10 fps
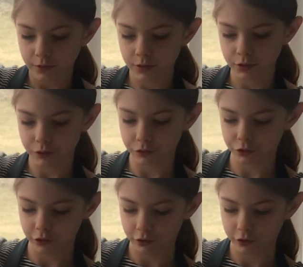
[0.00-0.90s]
So it
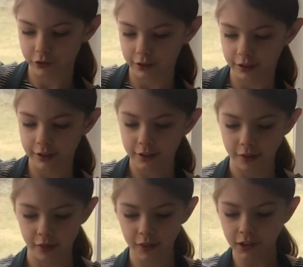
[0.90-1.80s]
should look like
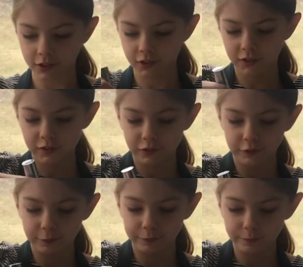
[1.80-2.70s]
this.
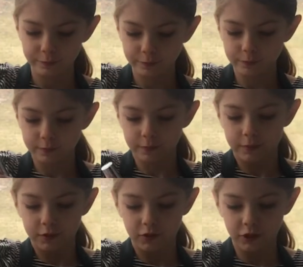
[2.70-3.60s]

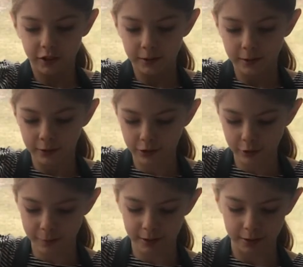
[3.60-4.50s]
Should get a little
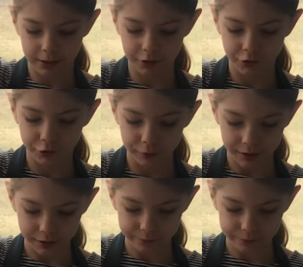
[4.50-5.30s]
bit like gooey.